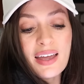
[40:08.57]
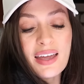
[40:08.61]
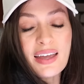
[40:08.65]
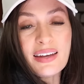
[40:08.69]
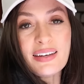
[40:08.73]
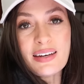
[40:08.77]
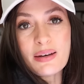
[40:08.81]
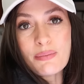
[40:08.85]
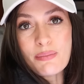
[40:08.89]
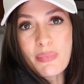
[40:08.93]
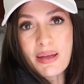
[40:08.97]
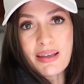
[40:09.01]

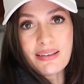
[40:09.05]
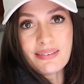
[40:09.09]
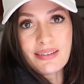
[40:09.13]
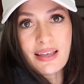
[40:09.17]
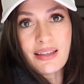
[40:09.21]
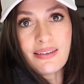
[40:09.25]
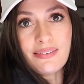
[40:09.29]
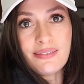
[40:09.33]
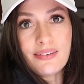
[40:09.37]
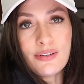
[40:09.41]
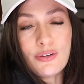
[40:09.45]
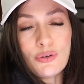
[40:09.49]
it didn't make
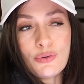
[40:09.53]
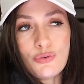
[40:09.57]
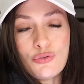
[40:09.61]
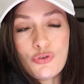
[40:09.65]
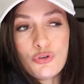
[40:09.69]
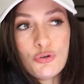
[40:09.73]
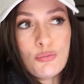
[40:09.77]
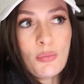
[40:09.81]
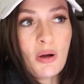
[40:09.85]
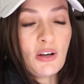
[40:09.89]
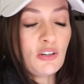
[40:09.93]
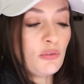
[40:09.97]
sense to do
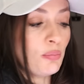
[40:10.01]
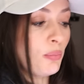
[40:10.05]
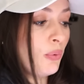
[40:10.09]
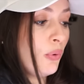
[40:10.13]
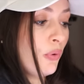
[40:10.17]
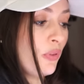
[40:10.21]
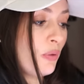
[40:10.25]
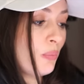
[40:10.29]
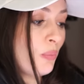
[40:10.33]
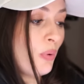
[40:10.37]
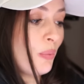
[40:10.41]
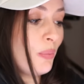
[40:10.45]
too much
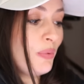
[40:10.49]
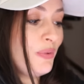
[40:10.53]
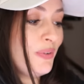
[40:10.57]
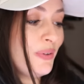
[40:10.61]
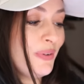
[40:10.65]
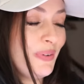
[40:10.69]
more than what we're